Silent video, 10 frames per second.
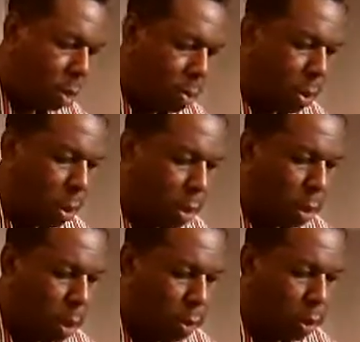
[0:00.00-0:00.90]
Put a
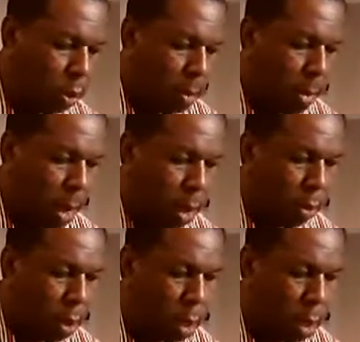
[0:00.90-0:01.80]
generous
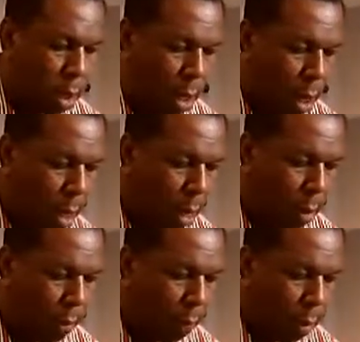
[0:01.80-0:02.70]
amount
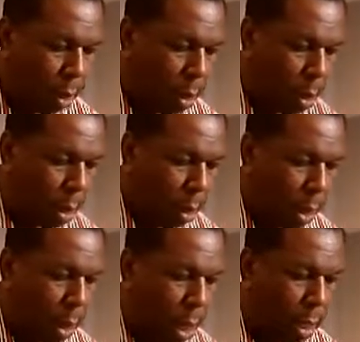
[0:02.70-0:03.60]
of
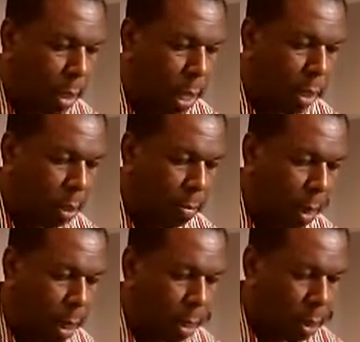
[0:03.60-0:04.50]
the contact
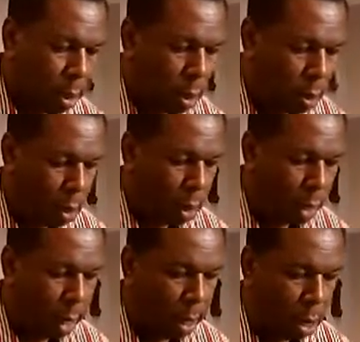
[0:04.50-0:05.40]
cement on
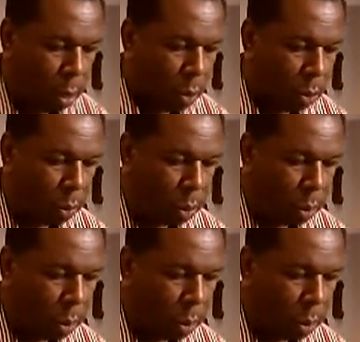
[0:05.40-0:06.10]
that hole.